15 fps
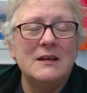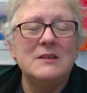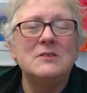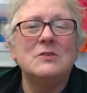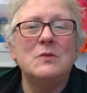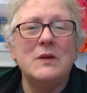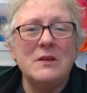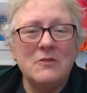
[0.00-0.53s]

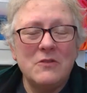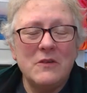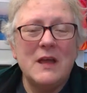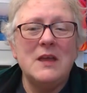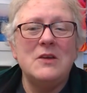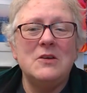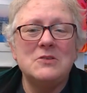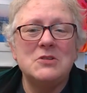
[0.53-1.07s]
So we
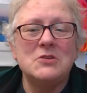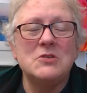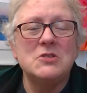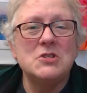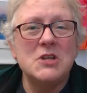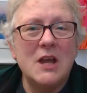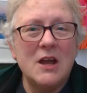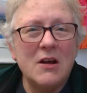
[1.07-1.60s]
invite you to
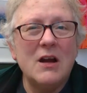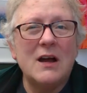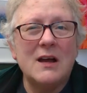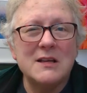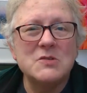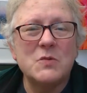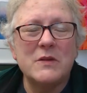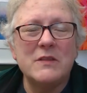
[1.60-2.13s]
share
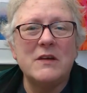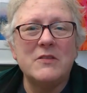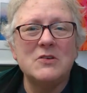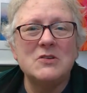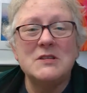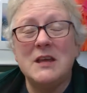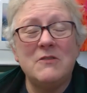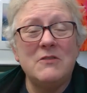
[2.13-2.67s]
us with
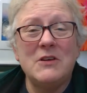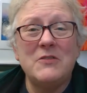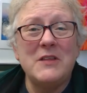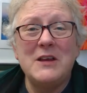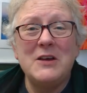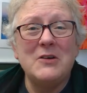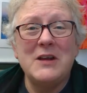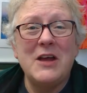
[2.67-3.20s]
others, even if
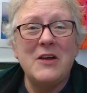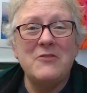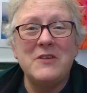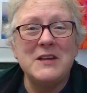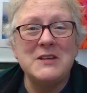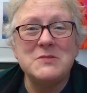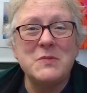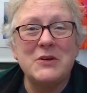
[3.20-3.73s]
they don't have
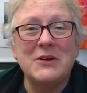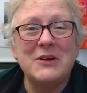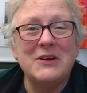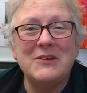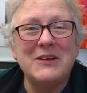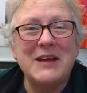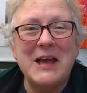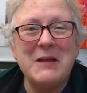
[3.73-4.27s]
Facebook,
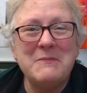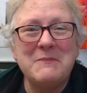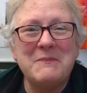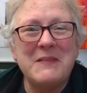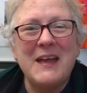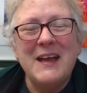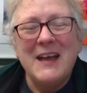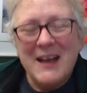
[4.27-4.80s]
okay?
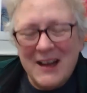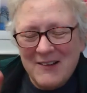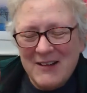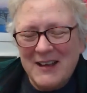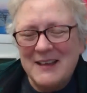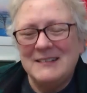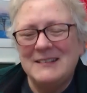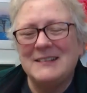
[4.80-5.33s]
All
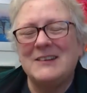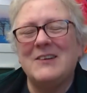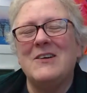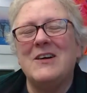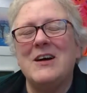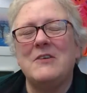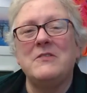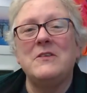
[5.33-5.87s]
right,
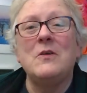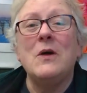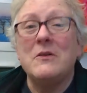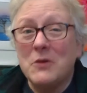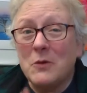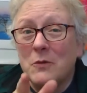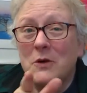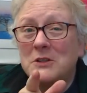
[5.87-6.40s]
go off. You
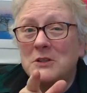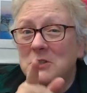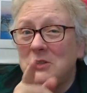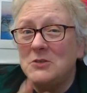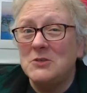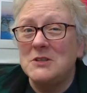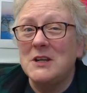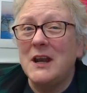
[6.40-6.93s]
have your work to
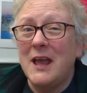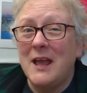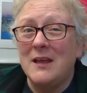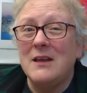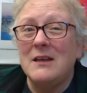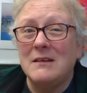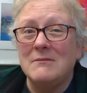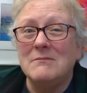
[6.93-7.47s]
do
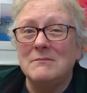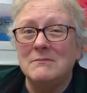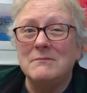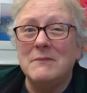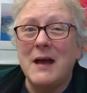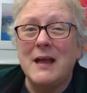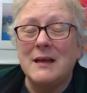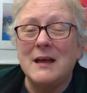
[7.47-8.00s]
today,
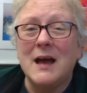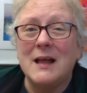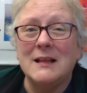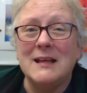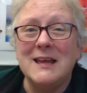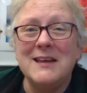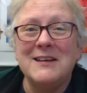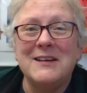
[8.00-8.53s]
by
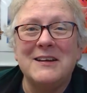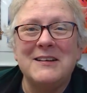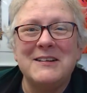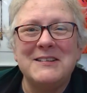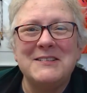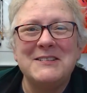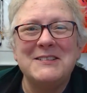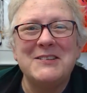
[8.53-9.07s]
golly.
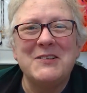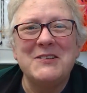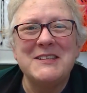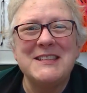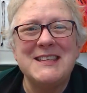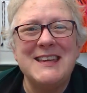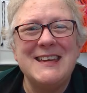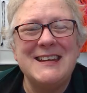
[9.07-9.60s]
So we'll
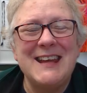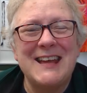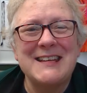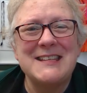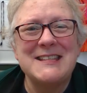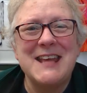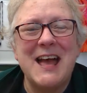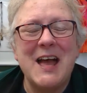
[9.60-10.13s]
see you
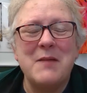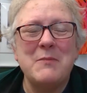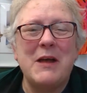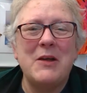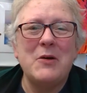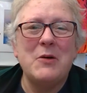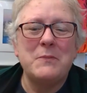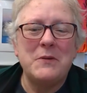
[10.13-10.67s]
next time.
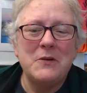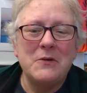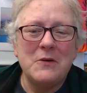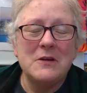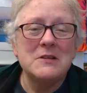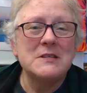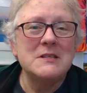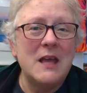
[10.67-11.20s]
I hope you
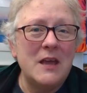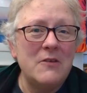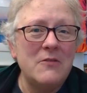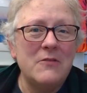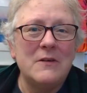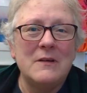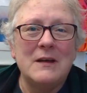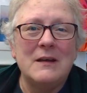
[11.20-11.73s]
are
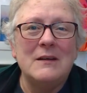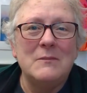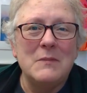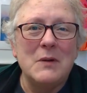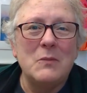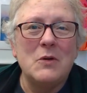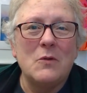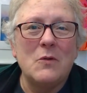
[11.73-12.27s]
safe.
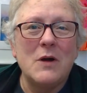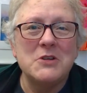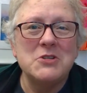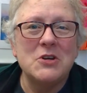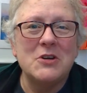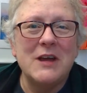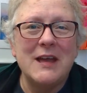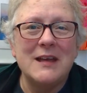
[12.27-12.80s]
Remember to
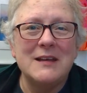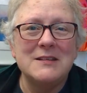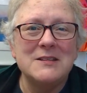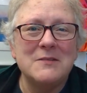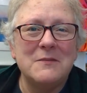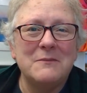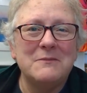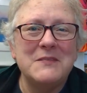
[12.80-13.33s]
wash your
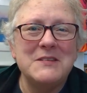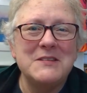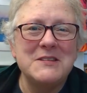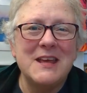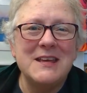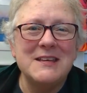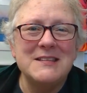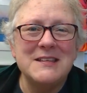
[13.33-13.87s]
hands.
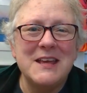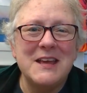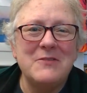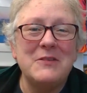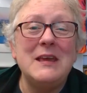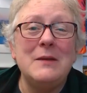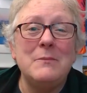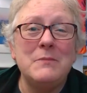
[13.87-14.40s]
Stay
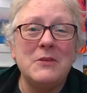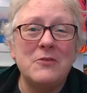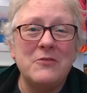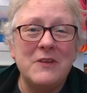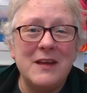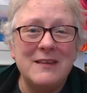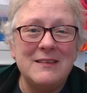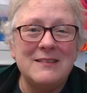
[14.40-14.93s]
safe. Keep the
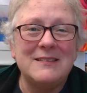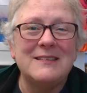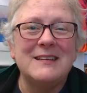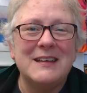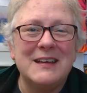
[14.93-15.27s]
faith.